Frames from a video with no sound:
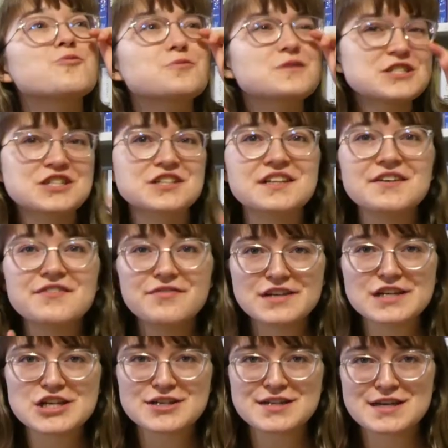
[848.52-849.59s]
originally
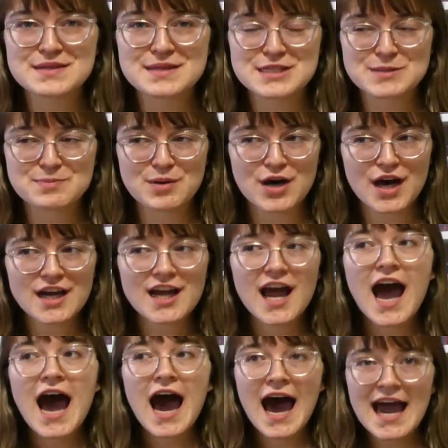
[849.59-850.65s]
finishing this book,
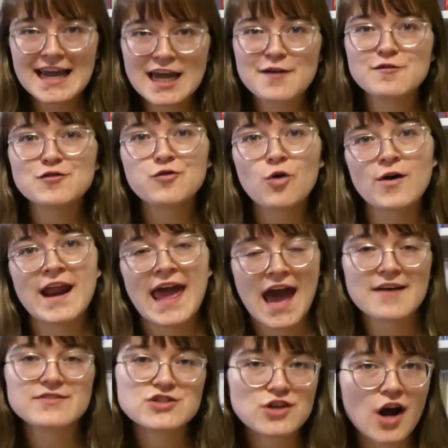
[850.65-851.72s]
I gave it
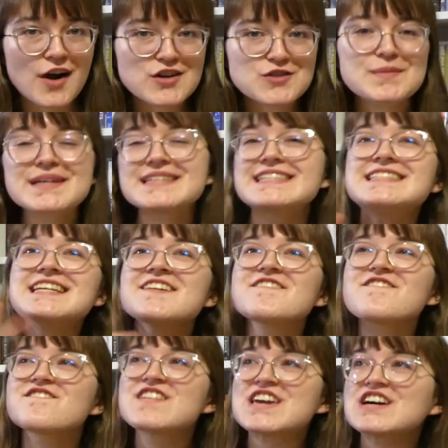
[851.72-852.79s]
4.5 stars because it didn't
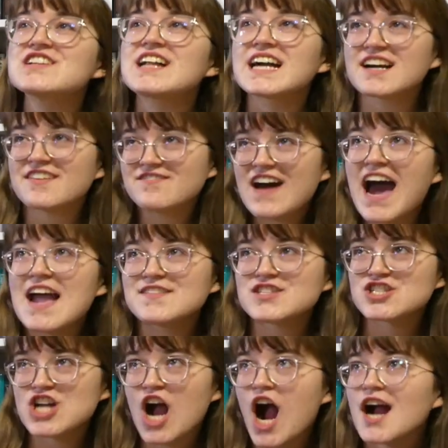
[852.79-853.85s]
feel like a
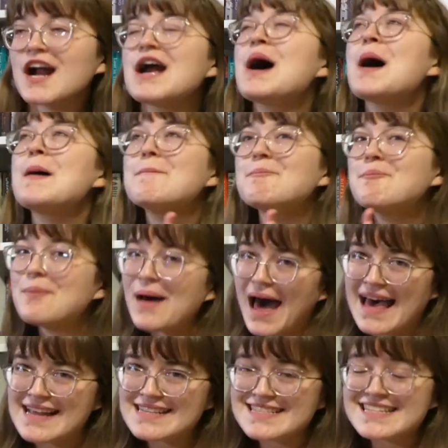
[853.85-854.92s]
5-star.
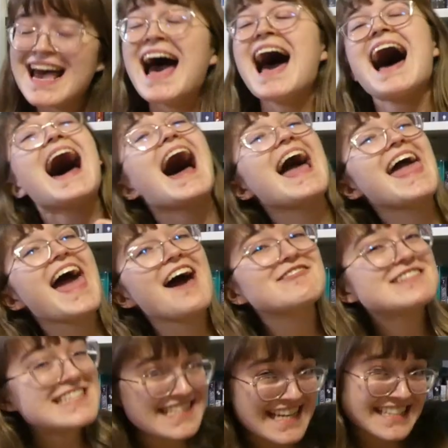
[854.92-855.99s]
But I have
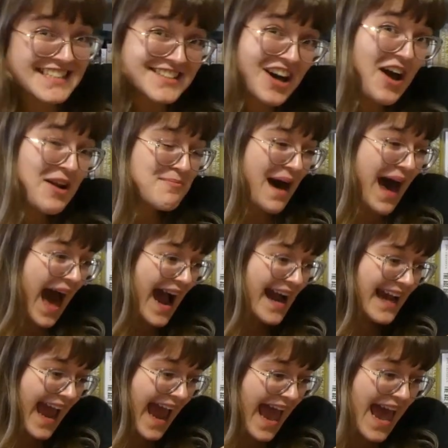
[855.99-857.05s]
since gone
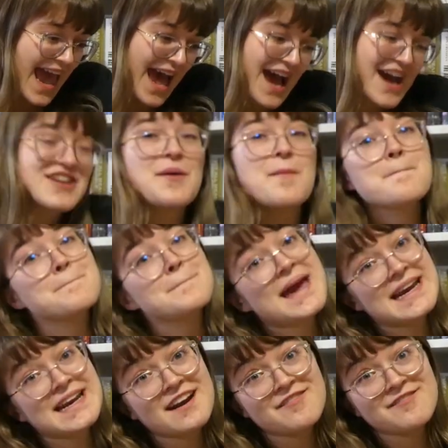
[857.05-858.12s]
back and
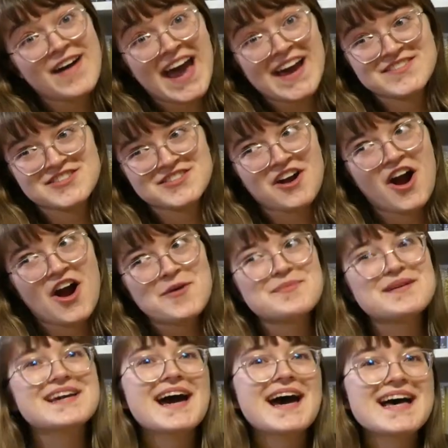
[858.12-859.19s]
made it a 5-star
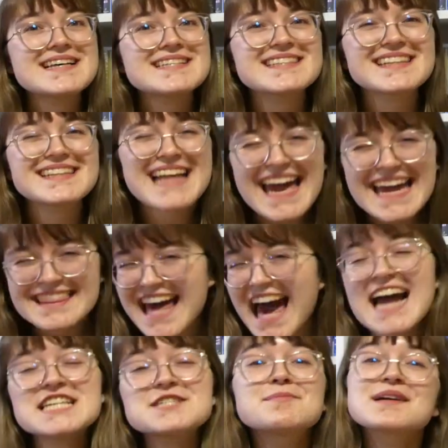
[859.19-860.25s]
because, like the
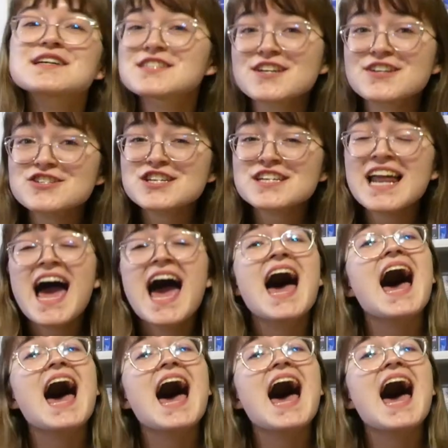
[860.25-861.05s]
ice pick surgeon,